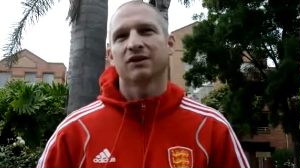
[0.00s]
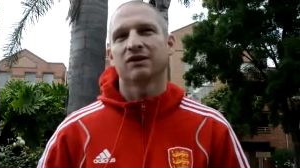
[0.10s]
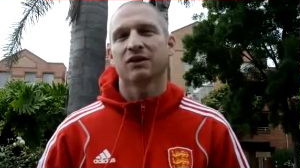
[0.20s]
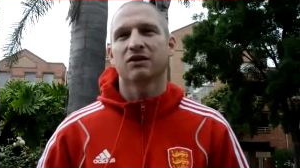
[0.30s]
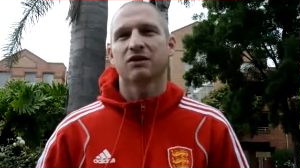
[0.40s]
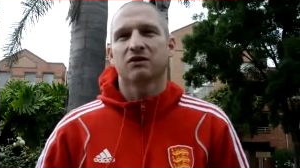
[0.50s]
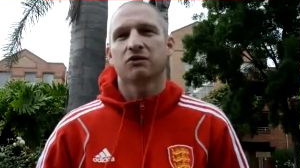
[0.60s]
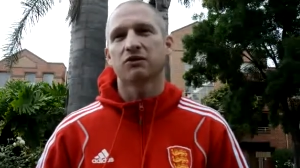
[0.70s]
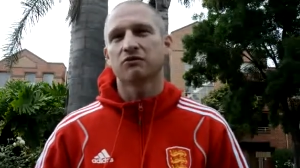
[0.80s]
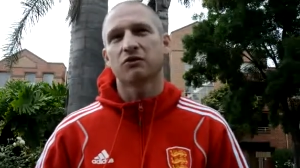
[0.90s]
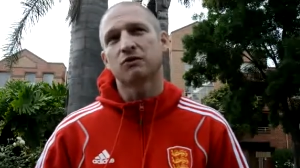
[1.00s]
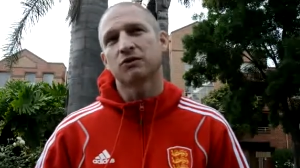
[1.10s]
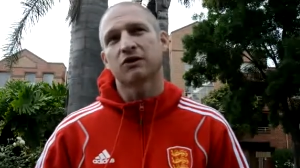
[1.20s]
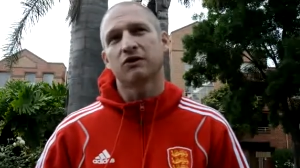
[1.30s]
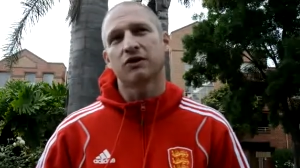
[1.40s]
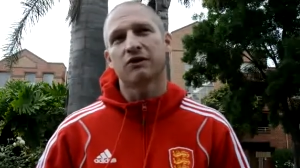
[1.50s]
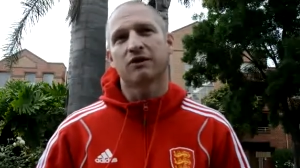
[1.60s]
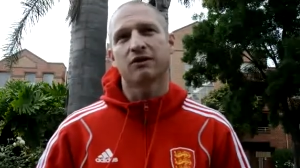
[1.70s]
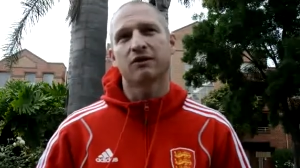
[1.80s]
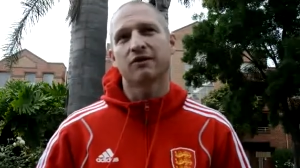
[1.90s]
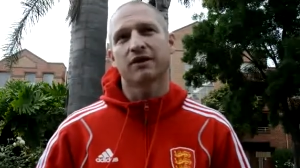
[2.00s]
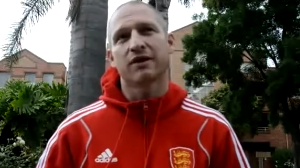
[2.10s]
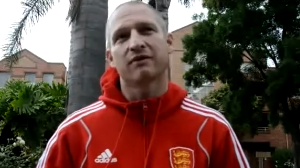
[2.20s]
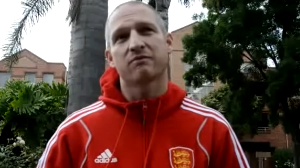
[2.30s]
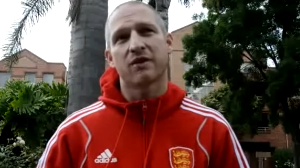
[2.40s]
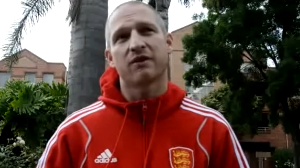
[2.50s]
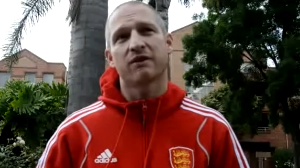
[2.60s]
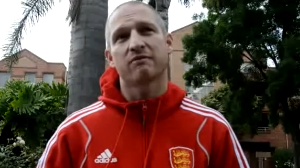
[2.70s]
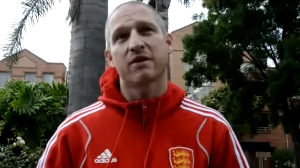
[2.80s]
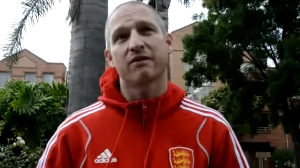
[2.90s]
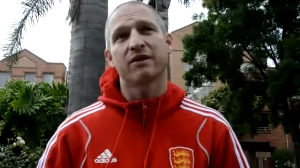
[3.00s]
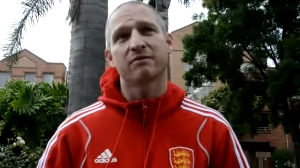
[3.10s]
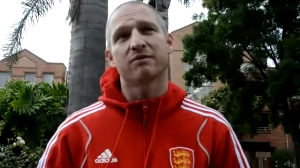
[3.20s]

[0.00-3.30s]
So there's lots of rules that on their own I think have, me have merit,